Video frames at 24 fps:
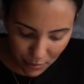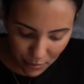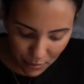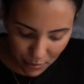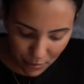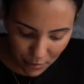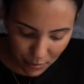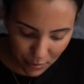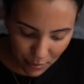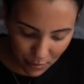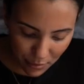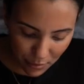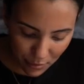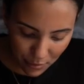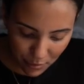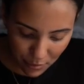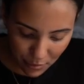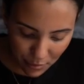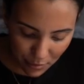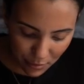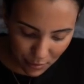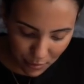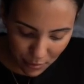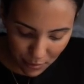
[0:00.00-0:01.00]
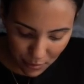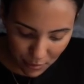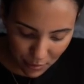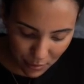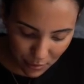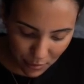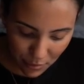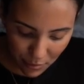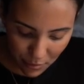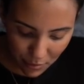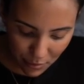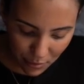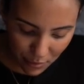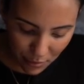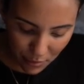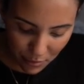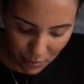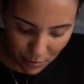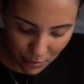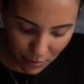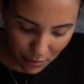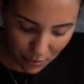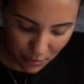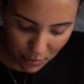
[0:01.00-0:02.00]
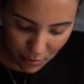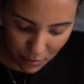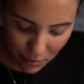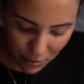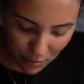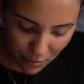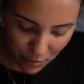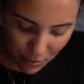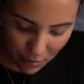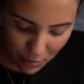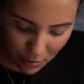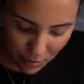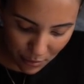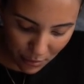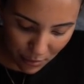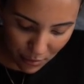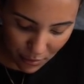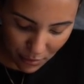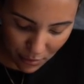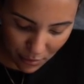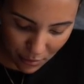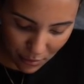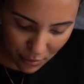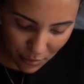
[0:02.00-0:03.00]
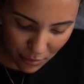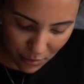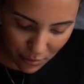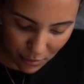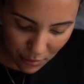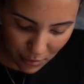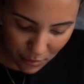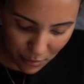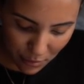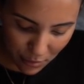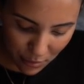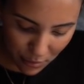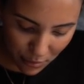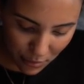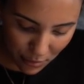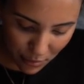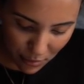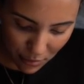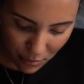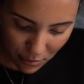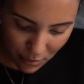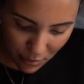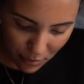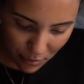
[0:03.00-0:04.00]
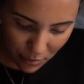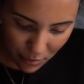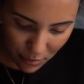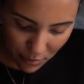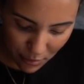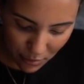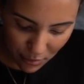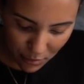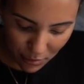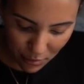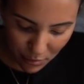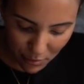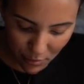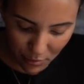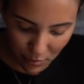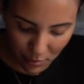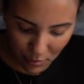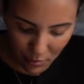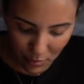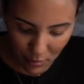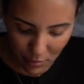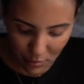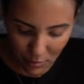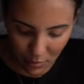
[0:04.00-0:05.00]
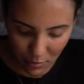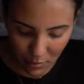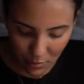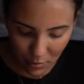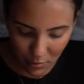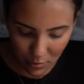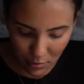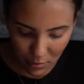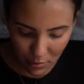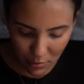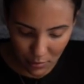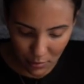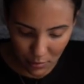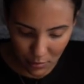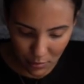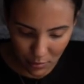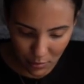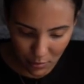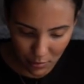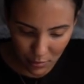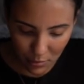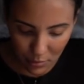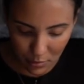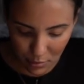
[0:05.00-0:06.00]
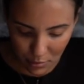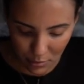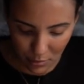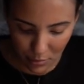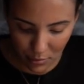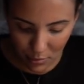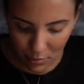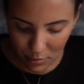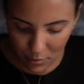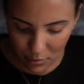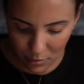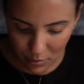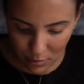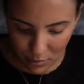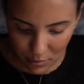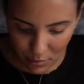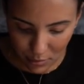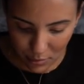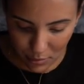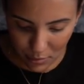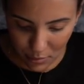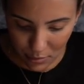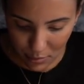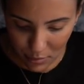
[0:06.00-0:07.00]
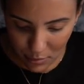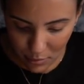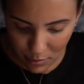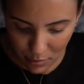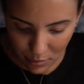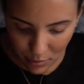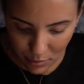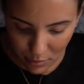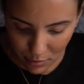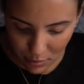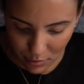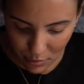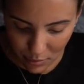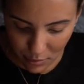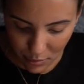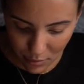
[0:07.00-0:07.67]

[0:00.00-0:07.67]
[no speech]